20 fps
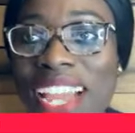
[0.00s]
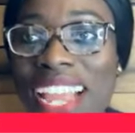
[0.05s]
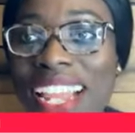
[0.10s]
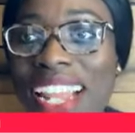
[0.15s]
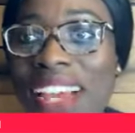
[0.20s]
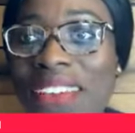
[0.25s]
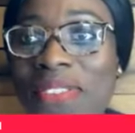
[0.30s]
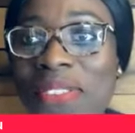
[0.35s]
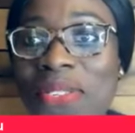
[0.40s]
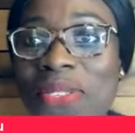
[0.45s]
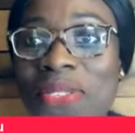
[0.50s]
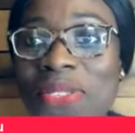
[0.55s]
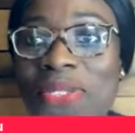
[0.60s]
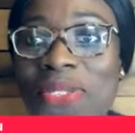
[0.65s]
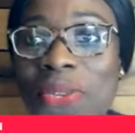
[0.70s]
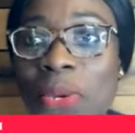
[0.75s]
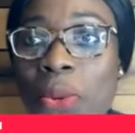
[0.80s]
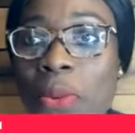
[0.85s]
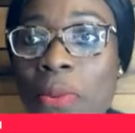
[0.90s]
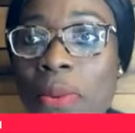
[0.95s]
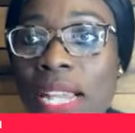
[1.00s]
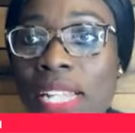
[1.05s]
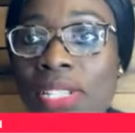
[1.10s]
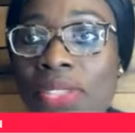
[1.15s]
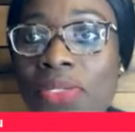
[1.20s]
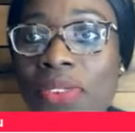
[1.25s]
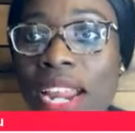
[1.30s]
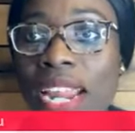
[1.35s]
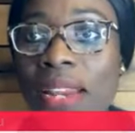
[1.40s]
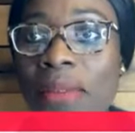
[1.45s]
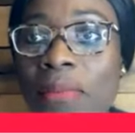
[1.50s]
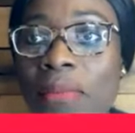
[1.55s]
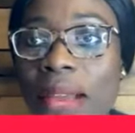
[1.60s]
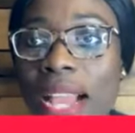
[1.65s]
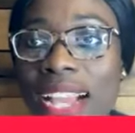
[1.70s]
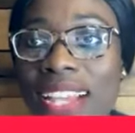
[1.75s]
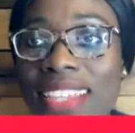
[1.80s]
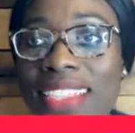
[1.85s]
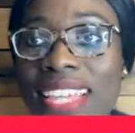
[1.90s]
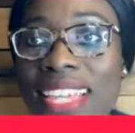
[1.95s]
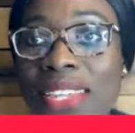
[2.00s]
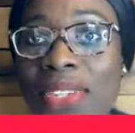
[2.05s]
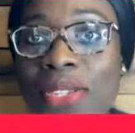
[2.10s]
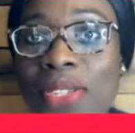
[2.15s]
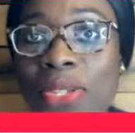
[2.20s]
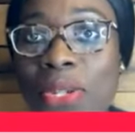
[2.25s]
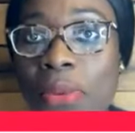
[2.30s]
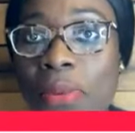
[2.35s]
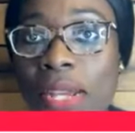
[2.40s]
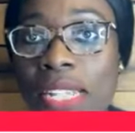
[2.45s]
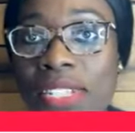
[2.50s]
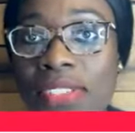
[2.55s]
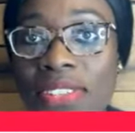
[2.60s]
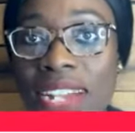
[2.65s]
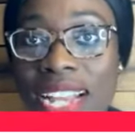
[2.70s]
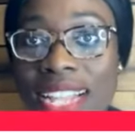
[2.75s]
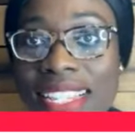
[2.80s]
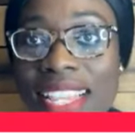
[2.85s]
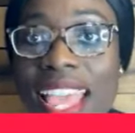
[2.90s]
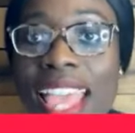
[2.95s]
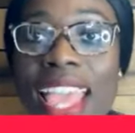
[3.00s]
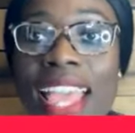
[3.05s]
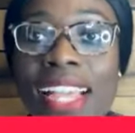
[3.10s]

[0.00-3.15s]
I love you so much right back. Thank you so much, Ras.